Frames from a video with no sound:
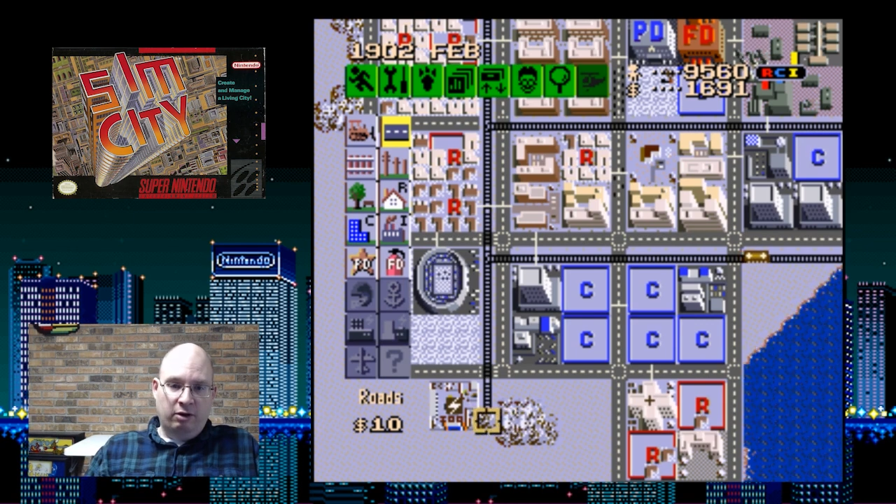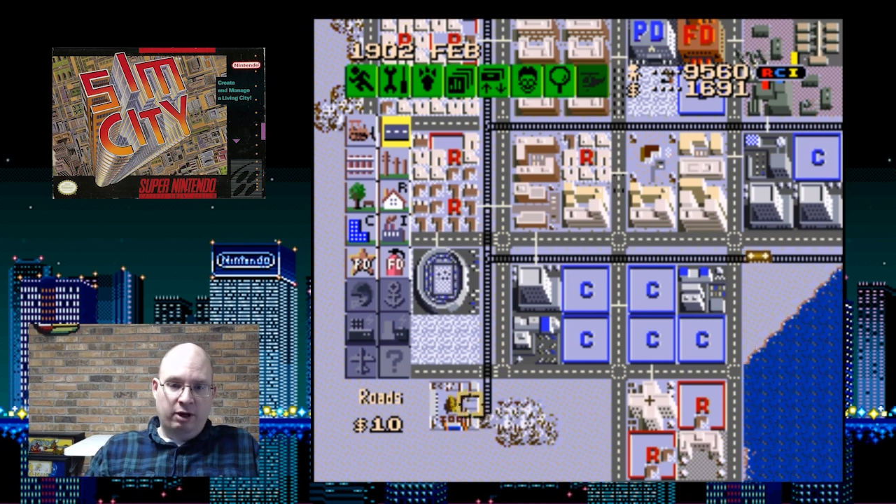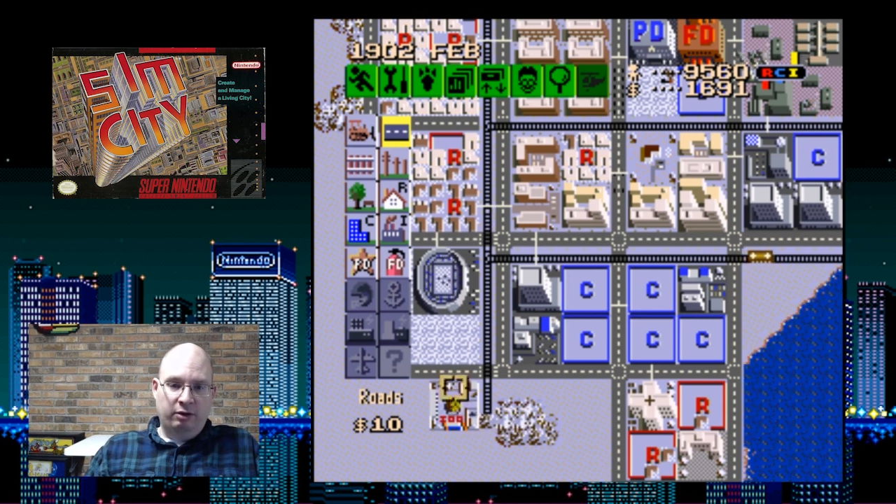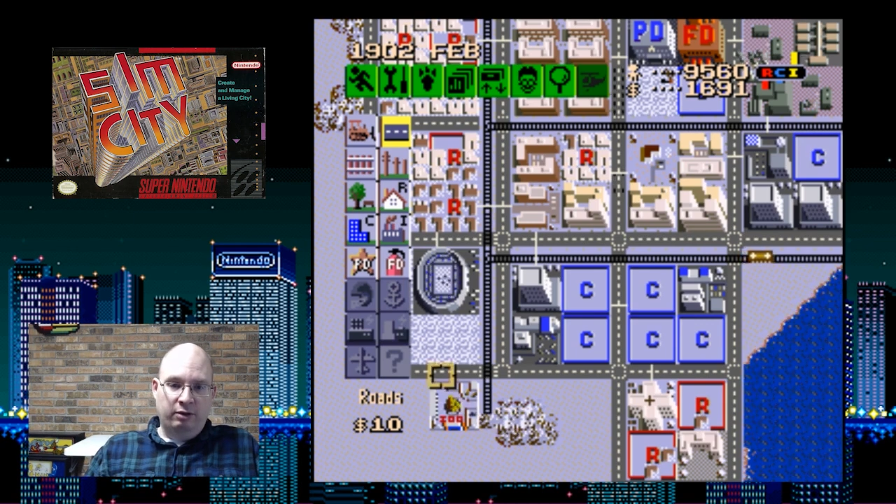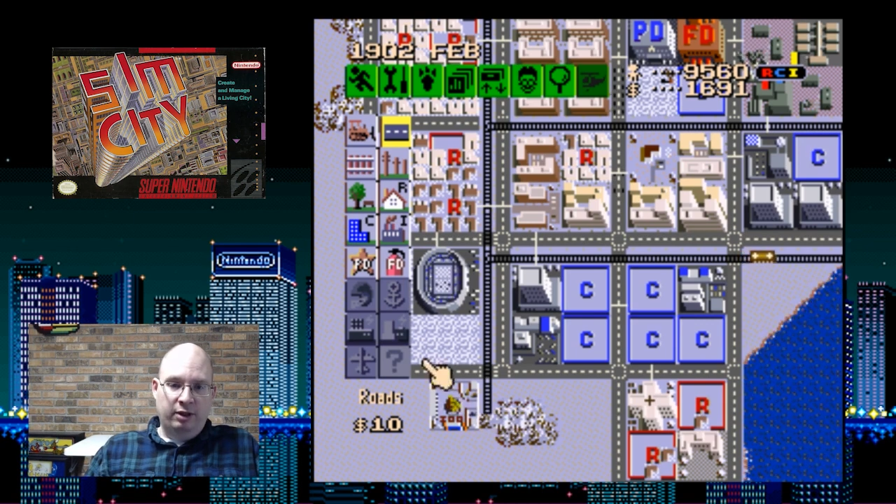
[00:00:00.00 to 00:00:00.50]
Oh,
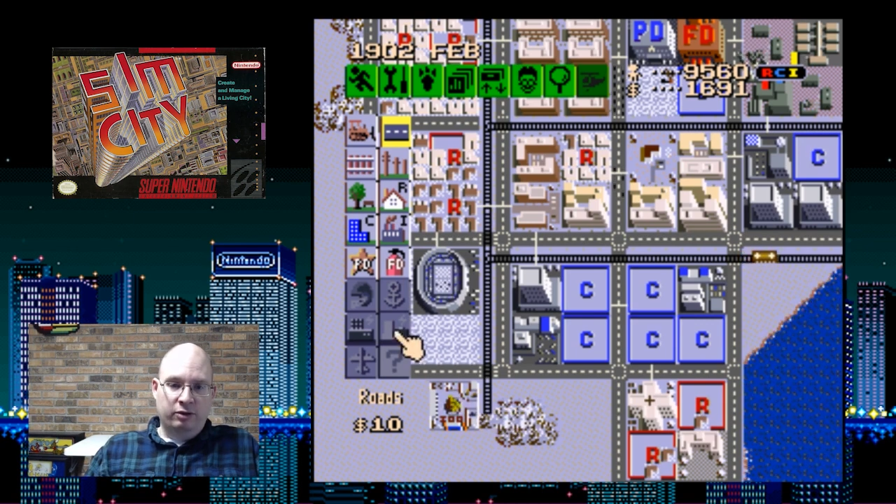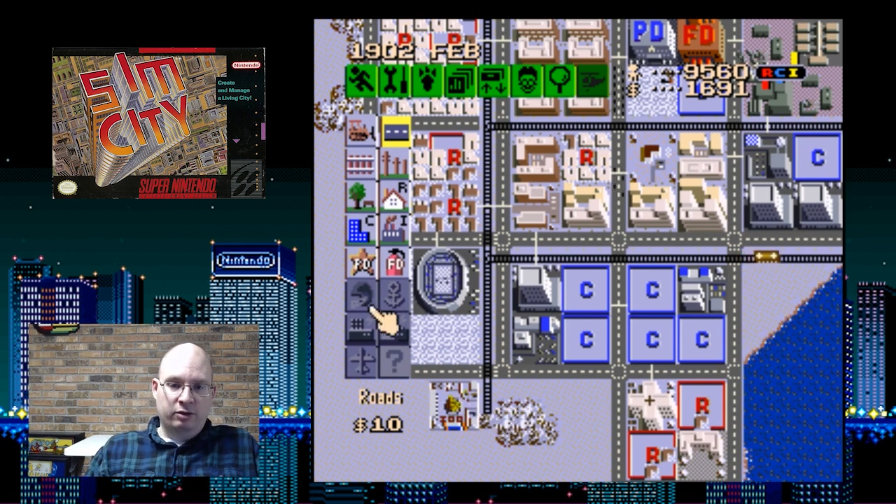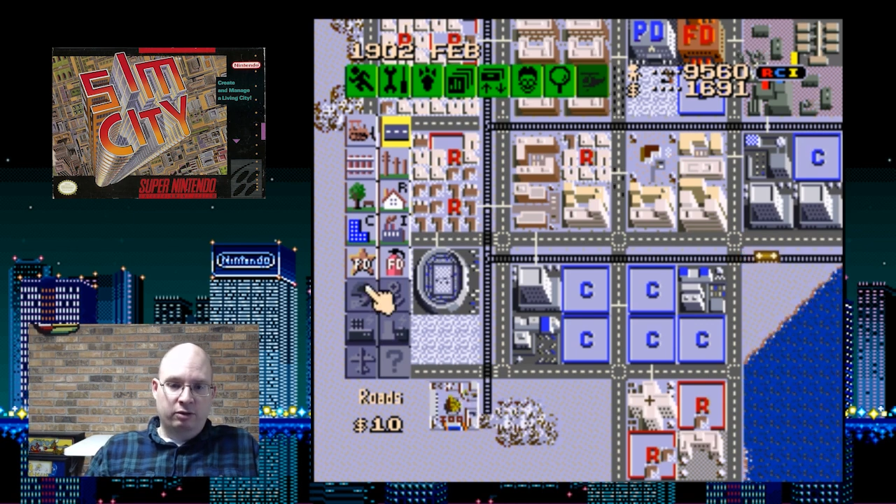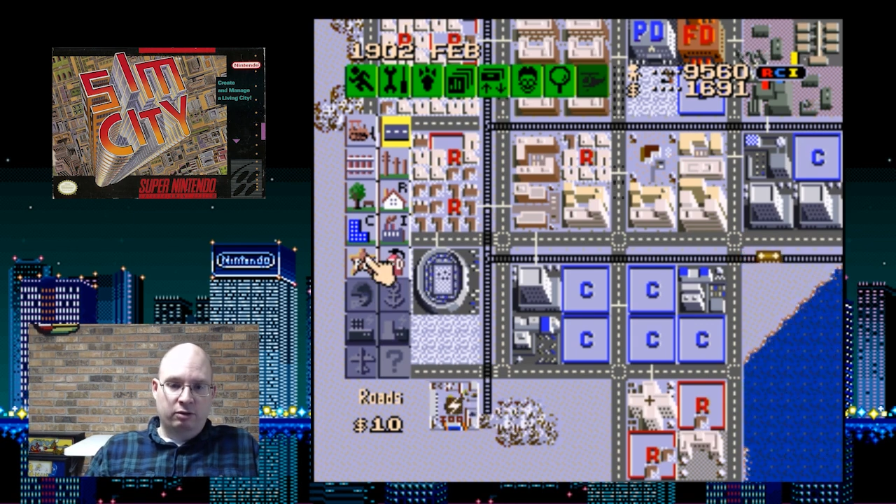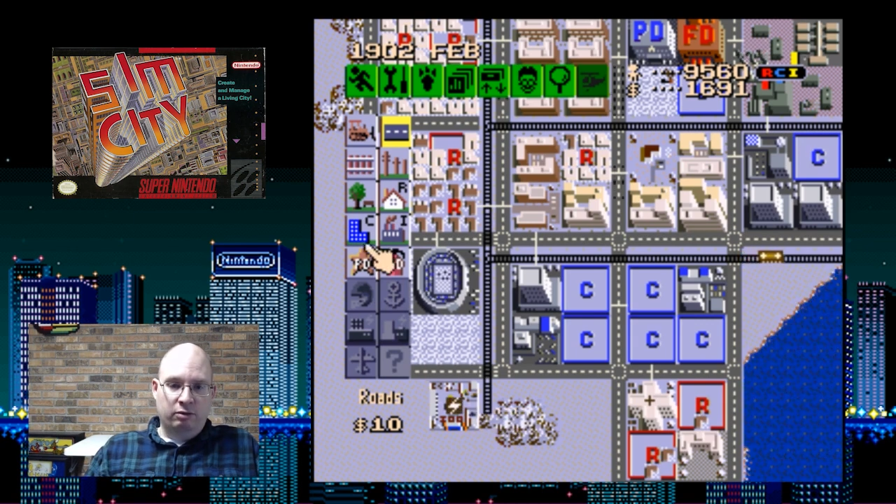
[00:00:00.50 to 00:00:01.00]
I do need
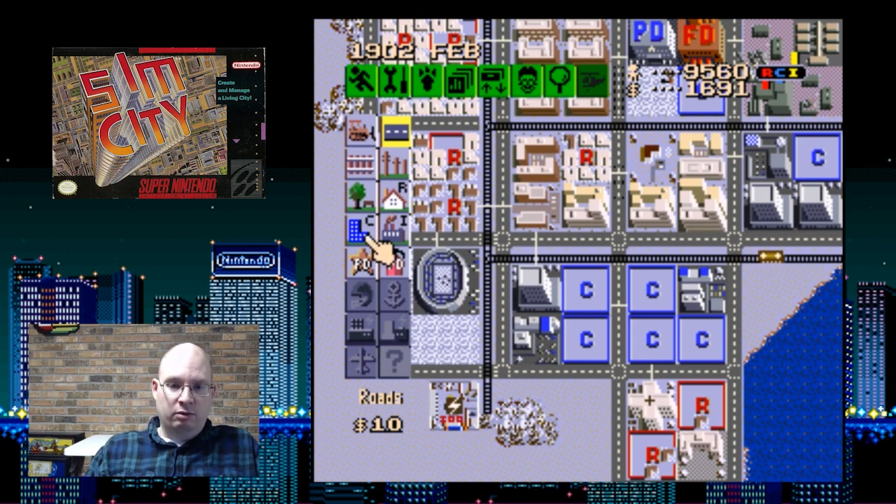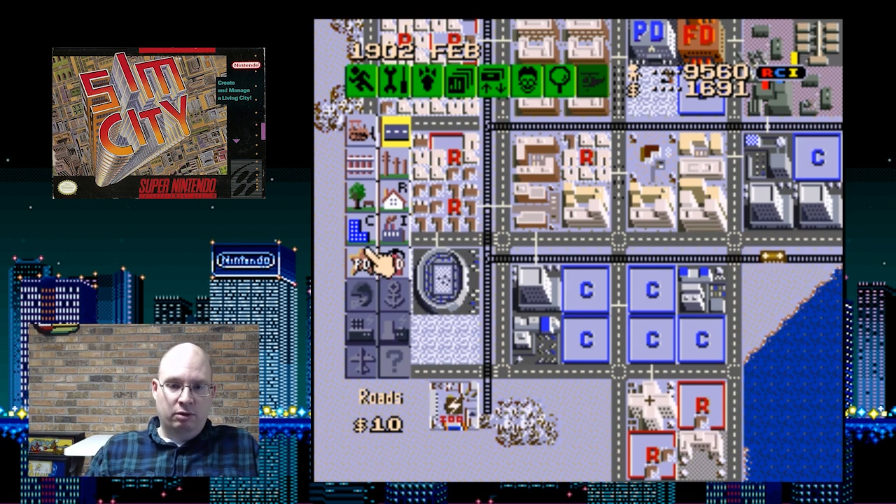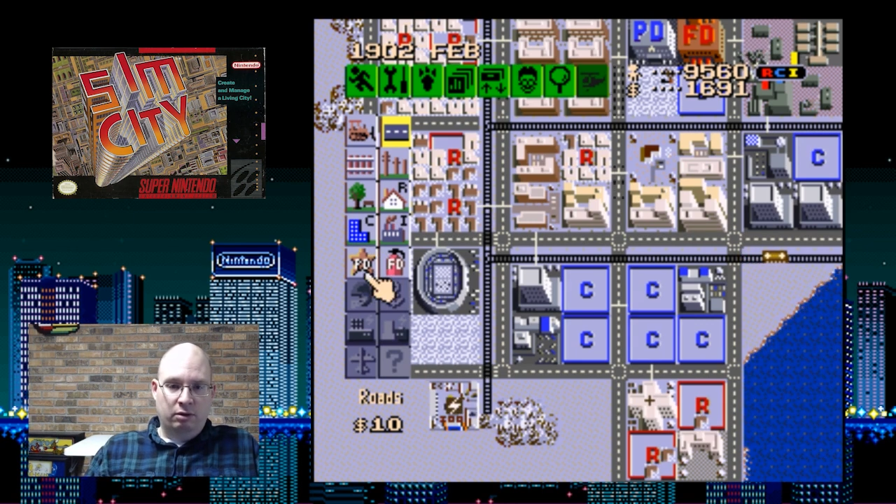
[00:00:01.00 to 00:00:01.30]
to...